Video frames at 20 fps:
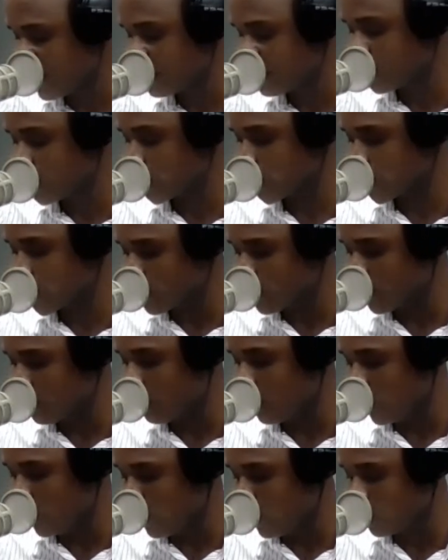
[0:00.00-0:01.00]
and show
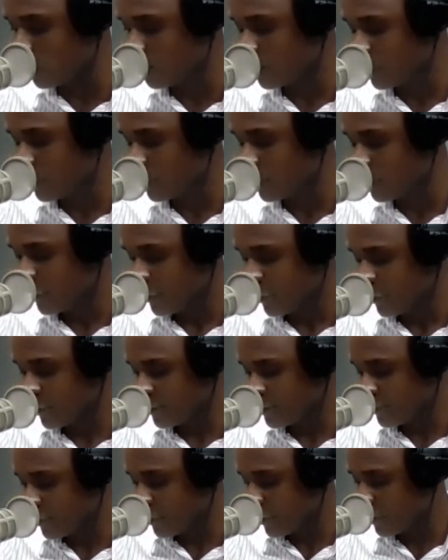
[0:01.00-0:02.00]
them all
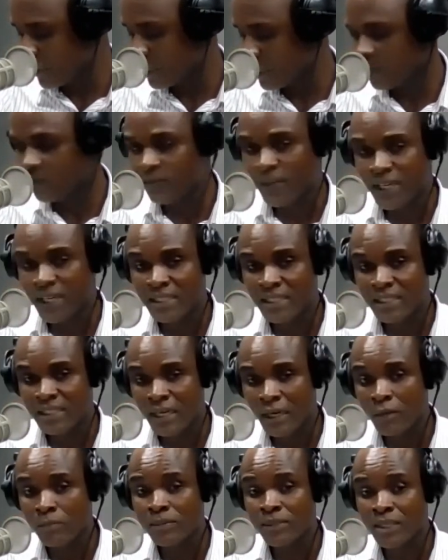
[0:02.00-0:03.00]
the love and
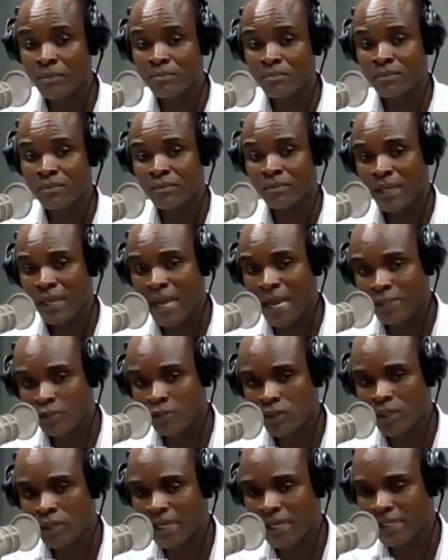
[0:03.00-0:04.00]
help them
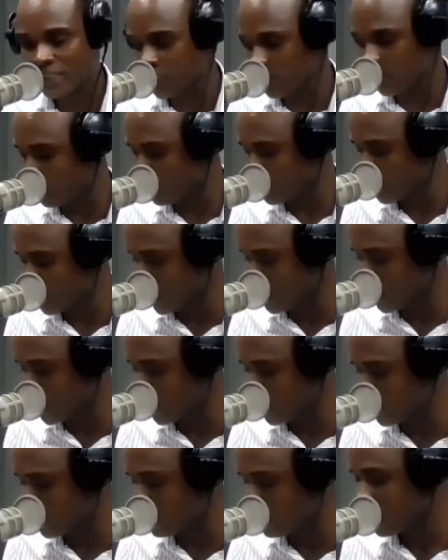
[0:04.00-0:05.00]
actualize their
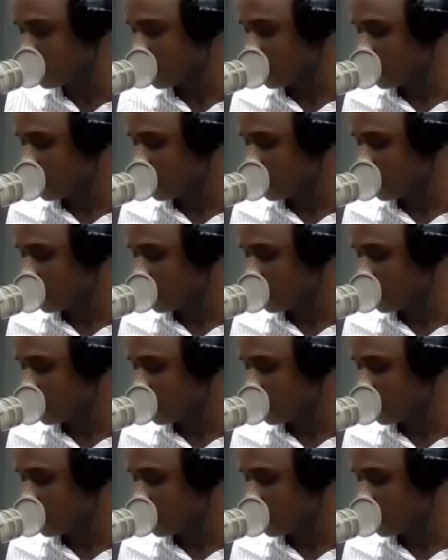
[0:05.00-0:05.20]
potential.